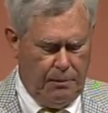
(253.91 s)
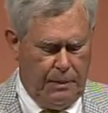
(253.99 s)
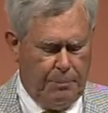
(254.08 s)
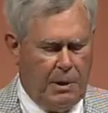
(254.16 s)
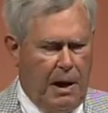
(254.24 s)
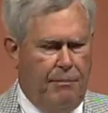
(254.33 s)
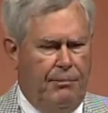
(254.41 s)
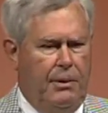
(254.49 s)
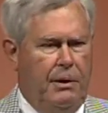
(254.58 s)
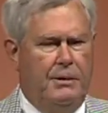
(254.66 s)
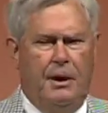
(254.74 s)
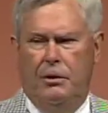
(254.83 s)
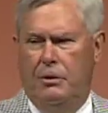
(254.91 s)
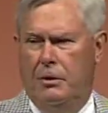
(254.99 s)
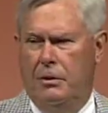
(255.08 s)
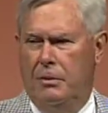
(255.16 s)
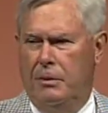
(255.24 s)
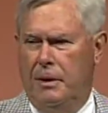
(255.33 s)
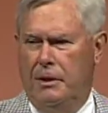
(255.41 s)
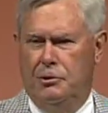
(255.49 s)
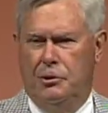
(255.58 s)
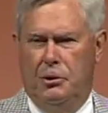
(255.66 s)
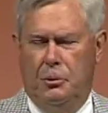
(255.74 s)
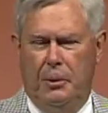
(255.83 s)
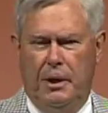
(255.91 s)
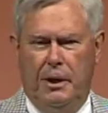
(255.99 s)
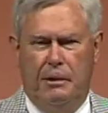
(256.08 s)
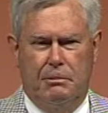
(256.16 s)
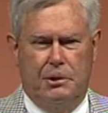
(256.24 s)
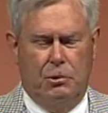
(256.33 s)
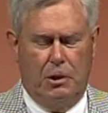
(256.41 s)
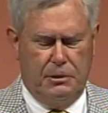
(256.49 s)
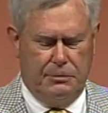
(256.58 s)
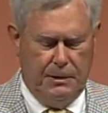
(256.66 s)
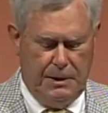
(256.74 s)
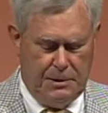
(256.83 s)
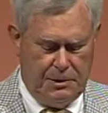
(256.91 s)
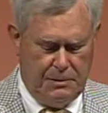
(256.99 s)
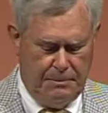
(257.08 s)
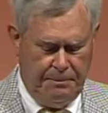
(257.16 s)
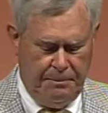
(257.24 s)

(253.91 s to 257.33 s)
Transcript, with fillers: I'm confident that your ingenuity and resourcefulness